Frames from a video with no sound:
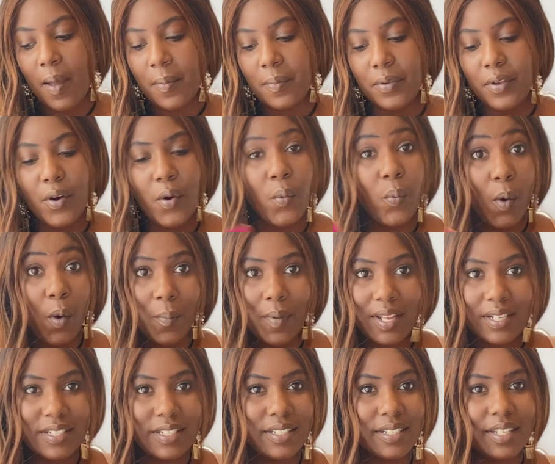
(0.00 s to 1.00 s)
you know,
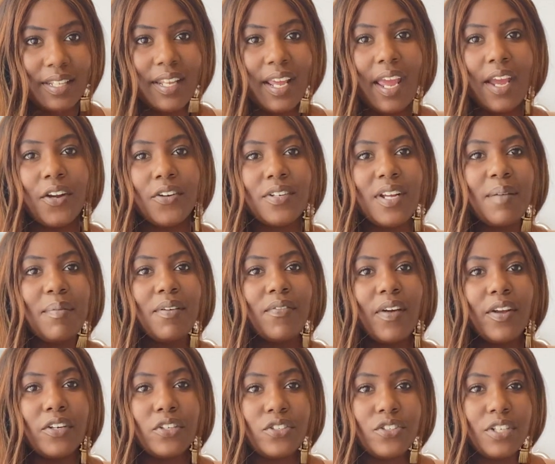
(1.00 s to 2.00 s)
romance is in the air type of
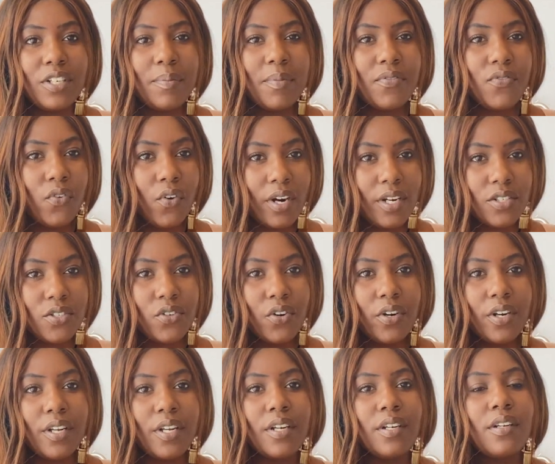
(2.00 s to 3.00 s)
energy before I
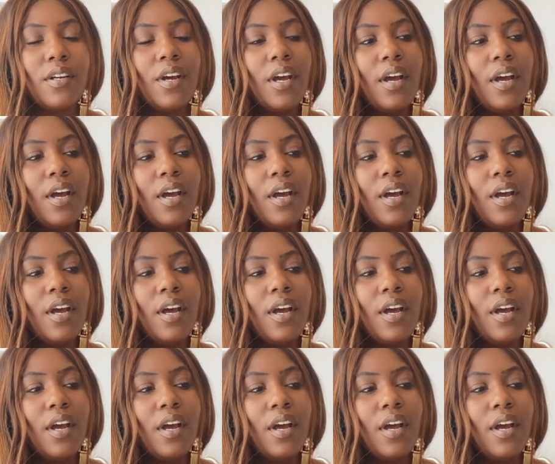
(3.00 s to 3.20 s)
started,